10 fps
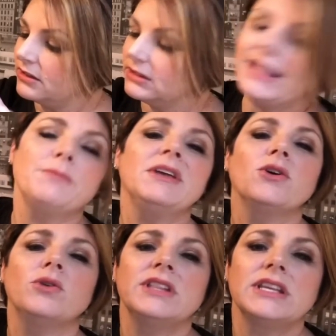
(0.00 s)
Let me
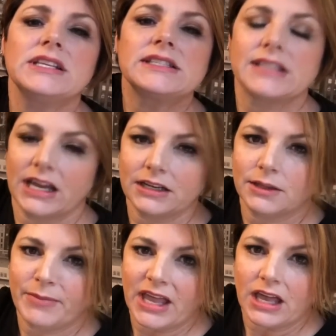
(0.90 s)
go to the inside of the
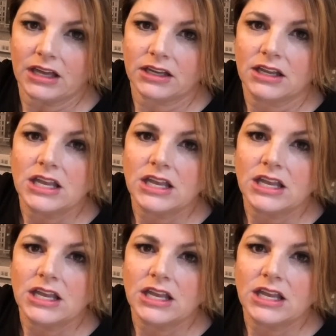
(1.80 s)
bag.